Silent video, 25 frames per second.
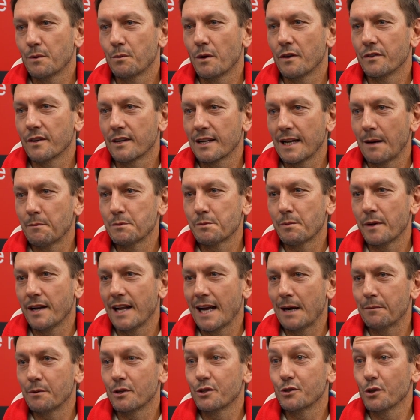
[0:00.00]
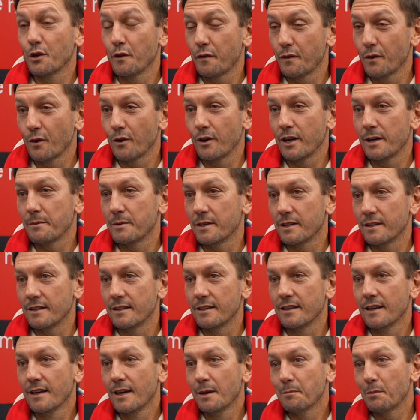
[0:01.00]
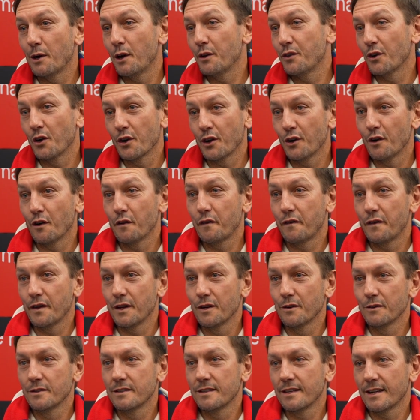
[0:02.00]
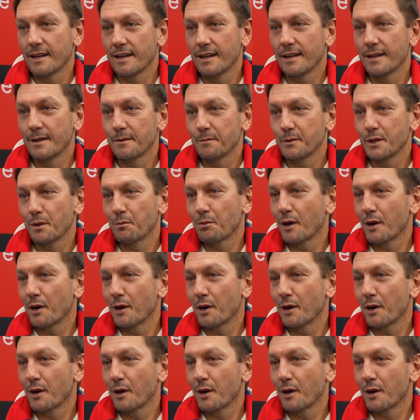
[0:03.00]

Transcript: what the club's been able to do for him and both on and off field um, with the